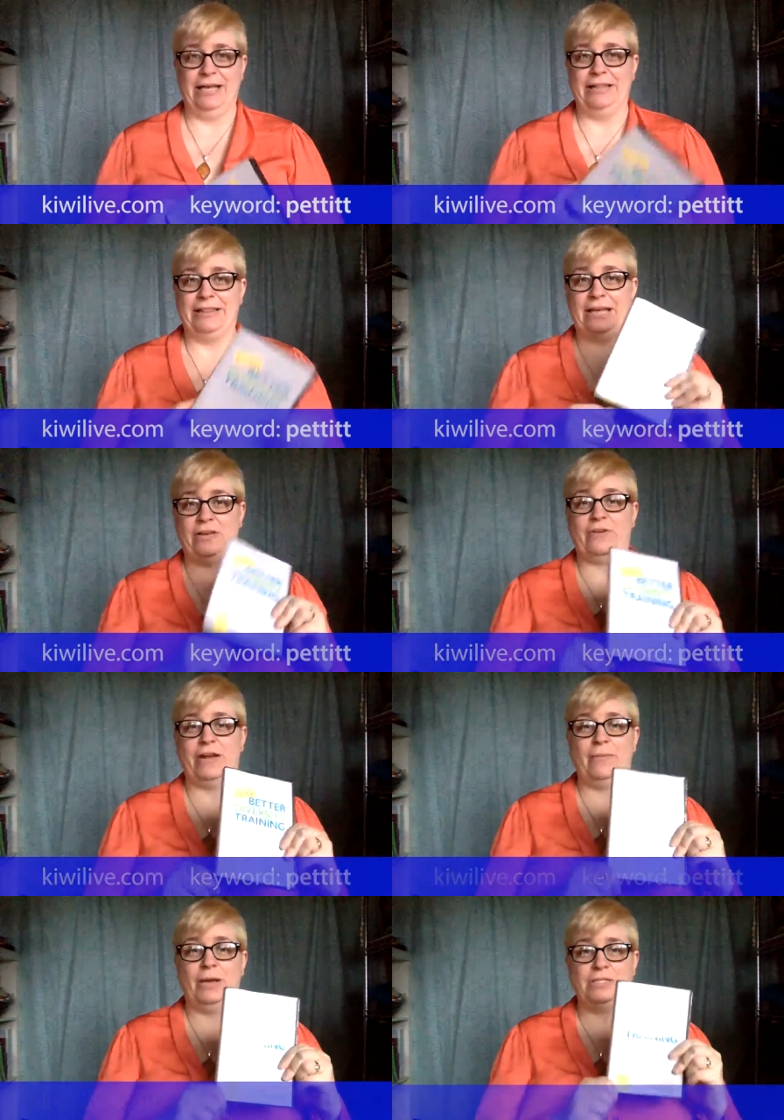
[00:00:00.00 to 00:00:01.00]
Thank you
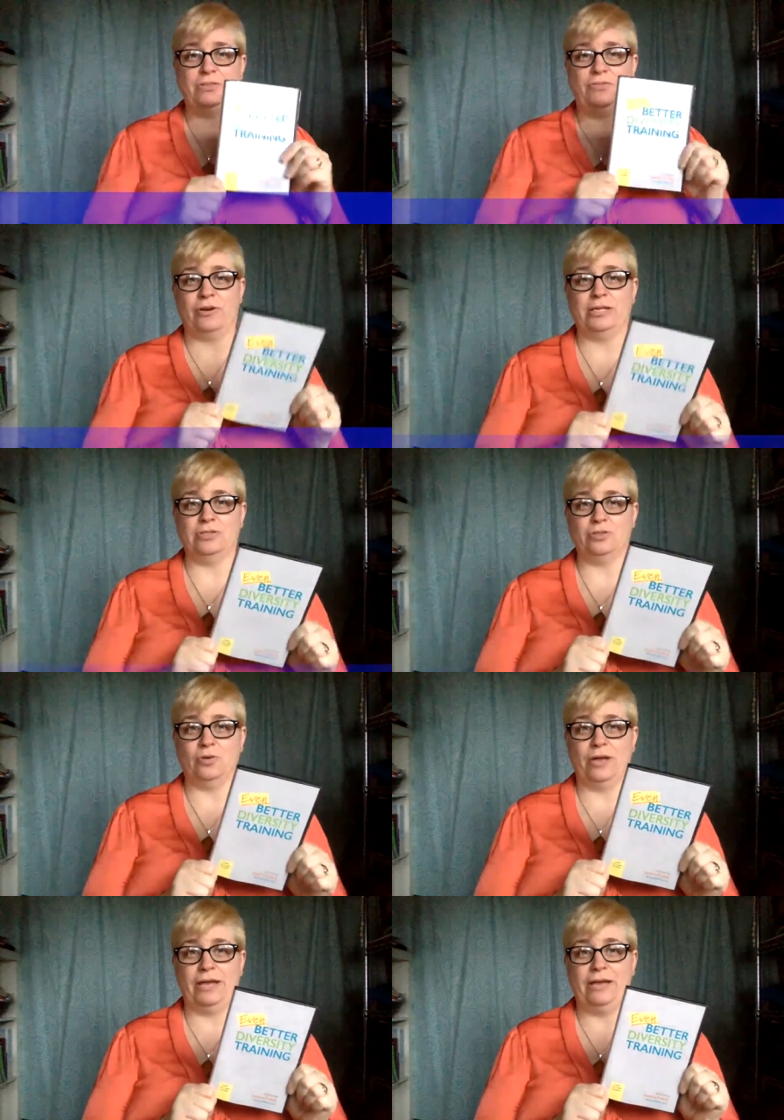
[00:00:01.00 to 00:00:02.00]
very much for
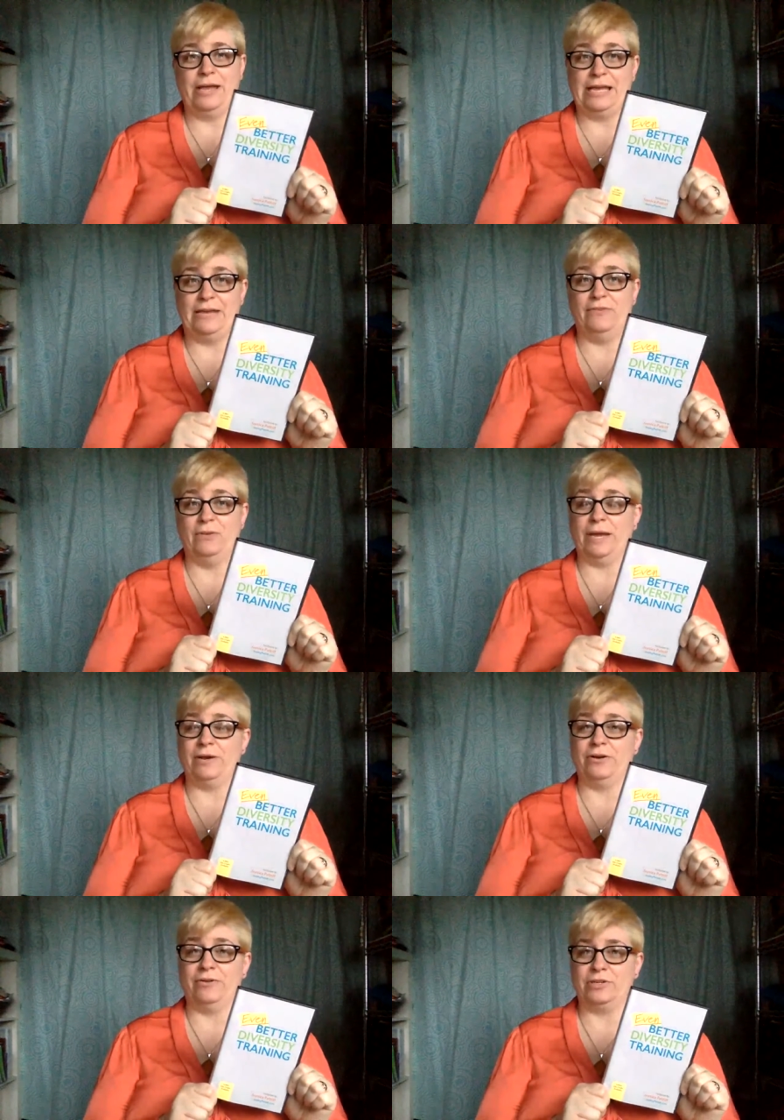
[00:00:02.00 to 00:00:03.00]
enjoying Even
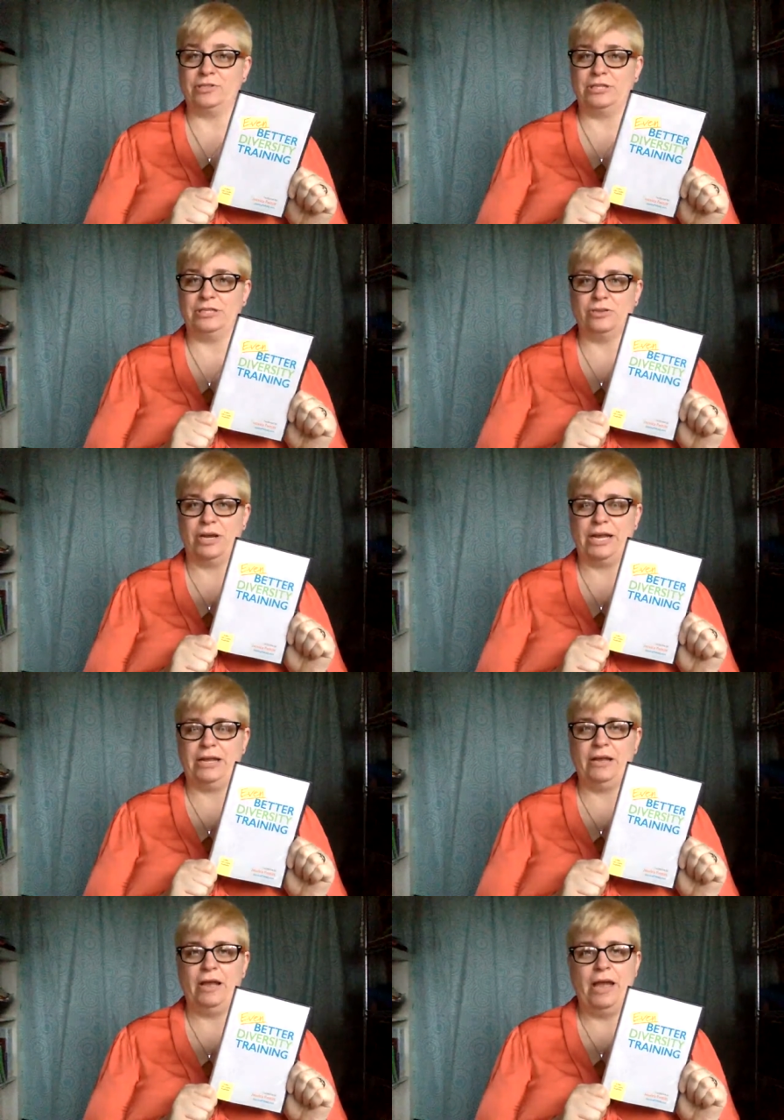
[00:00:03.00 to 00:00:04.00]
Better Diversity
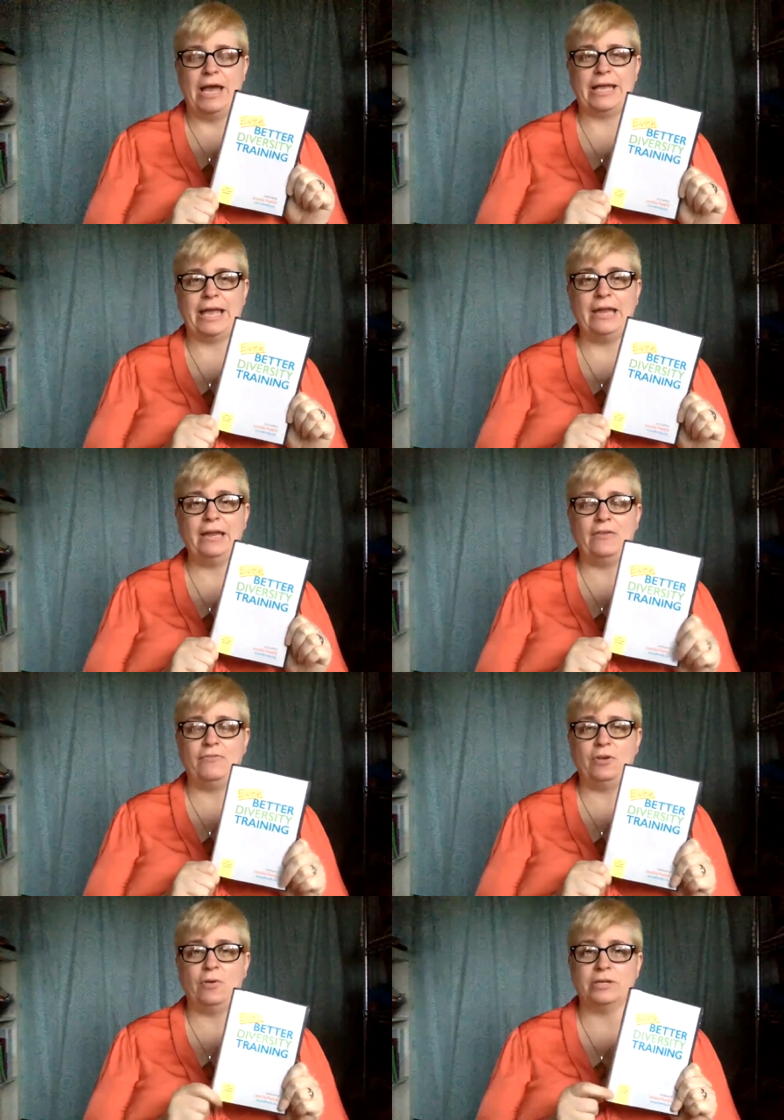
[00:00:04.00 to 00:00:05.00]
Training. Again, if
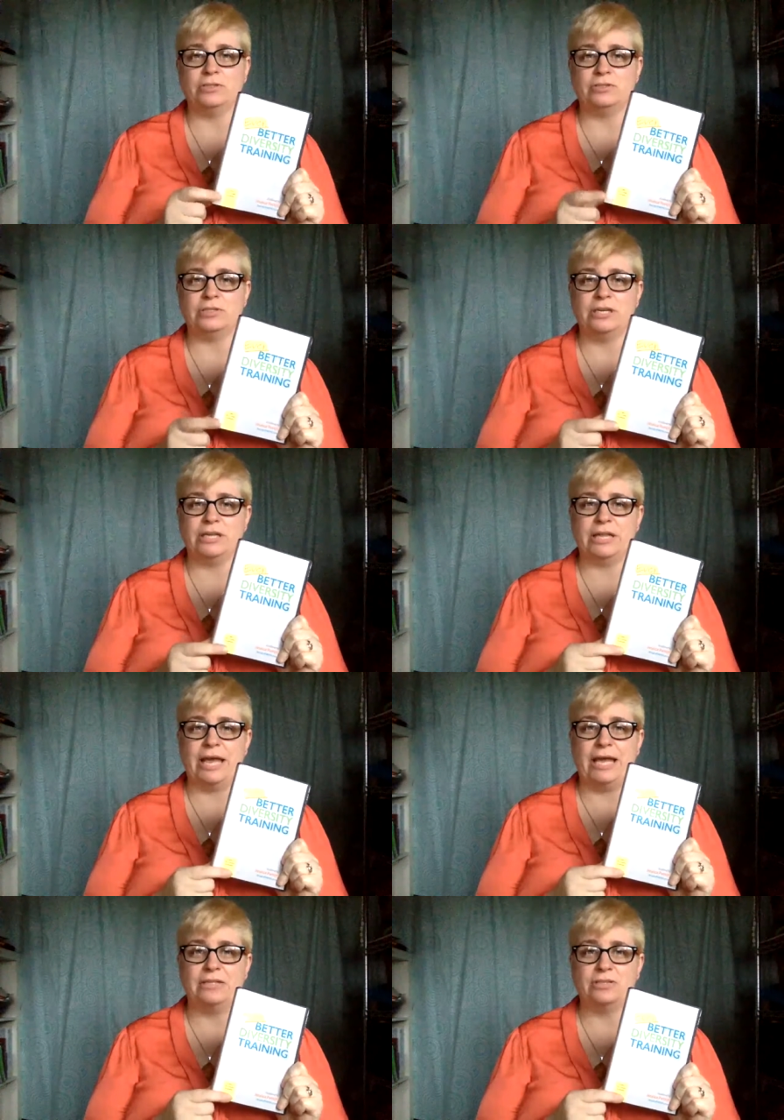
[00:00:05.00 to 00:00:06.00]
you are interested in the
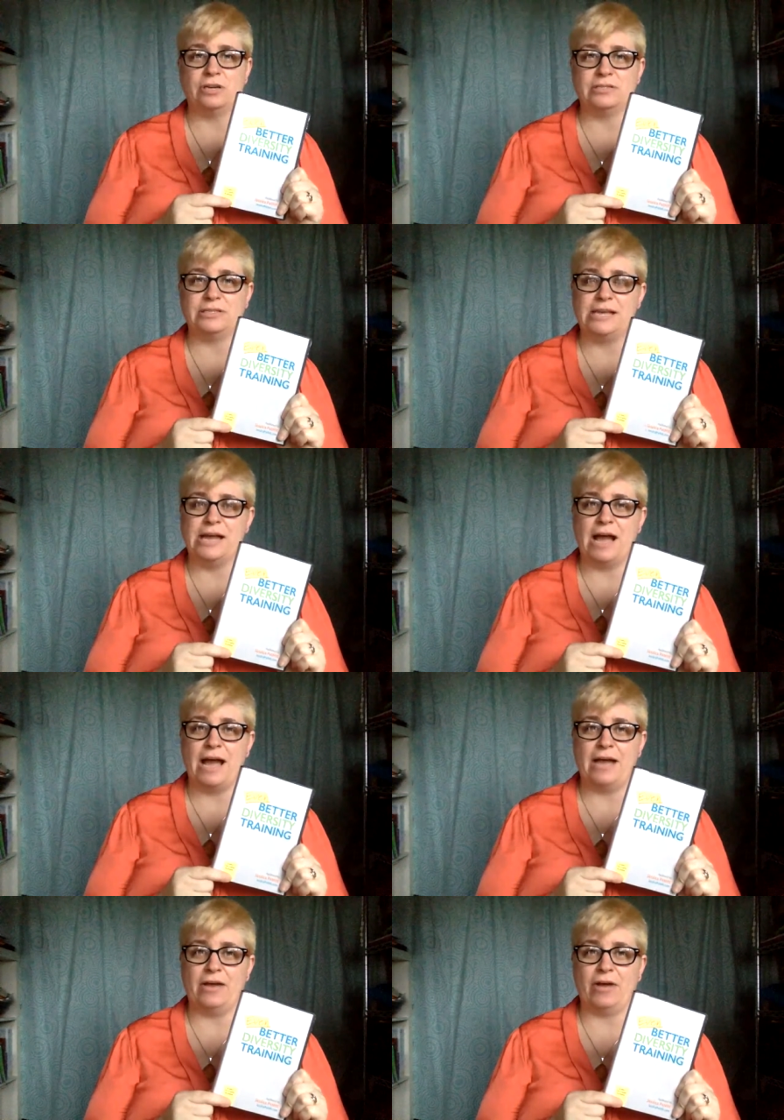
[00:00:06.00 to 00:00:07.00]

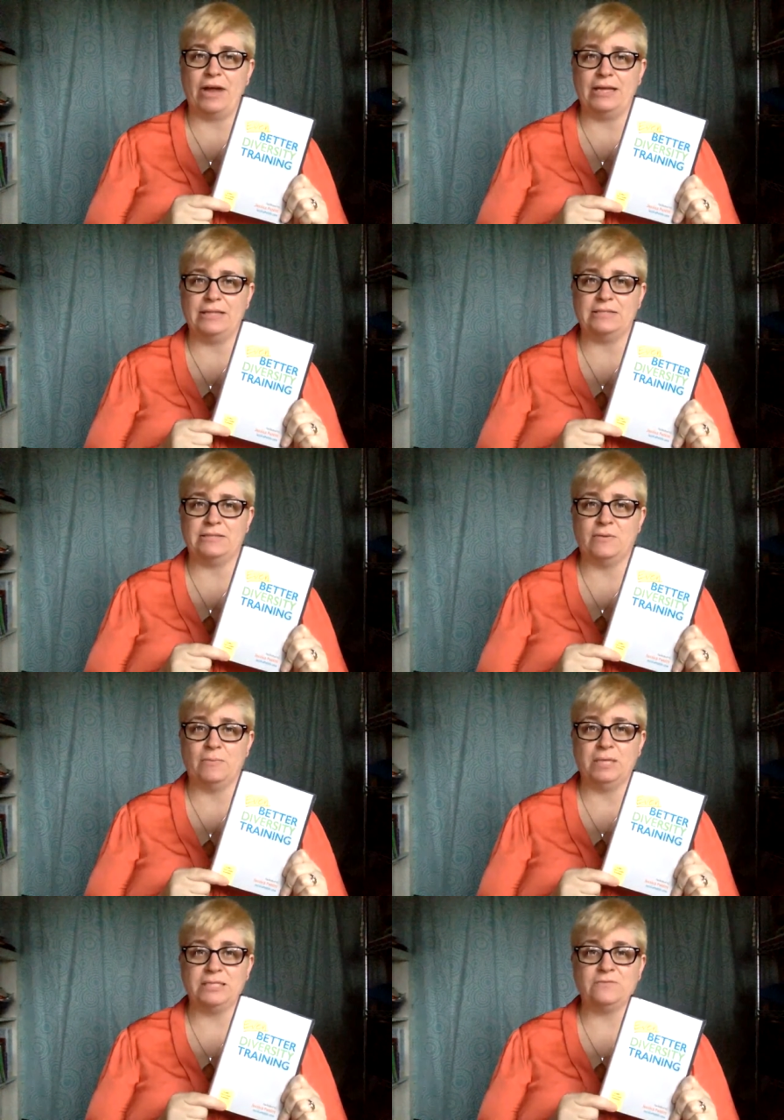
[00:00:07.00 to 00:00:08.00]
HRCI credits,
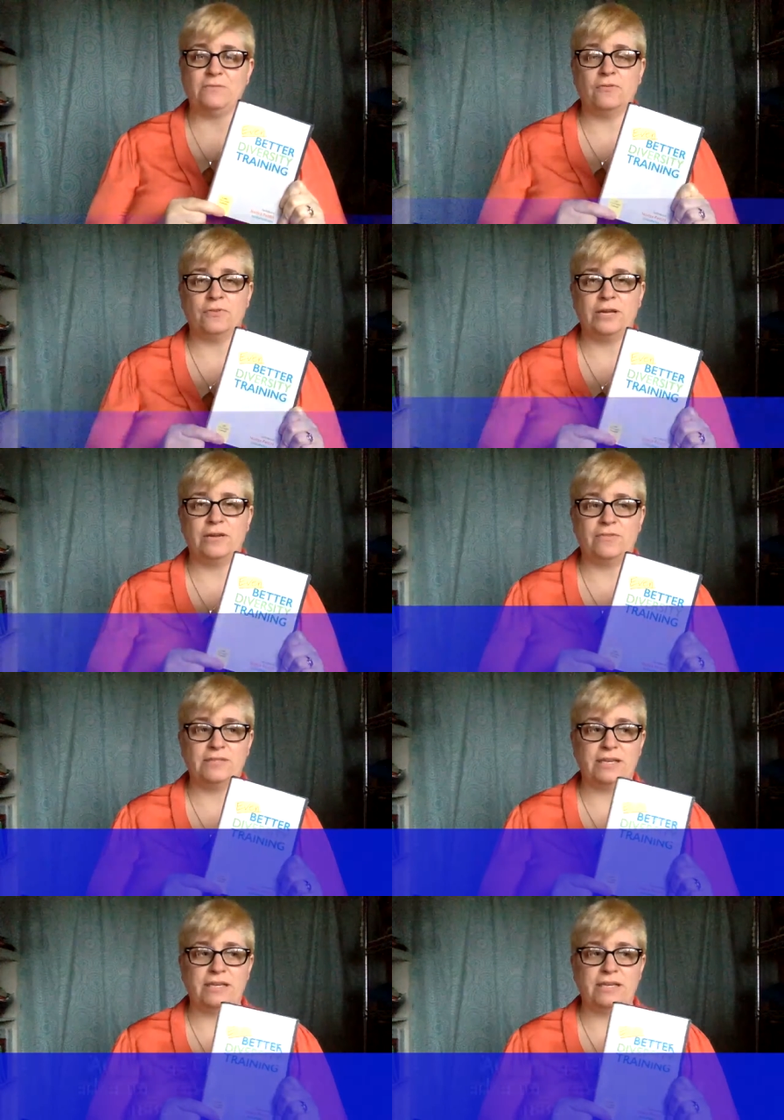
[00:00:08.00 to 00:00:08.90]
please feel free to visit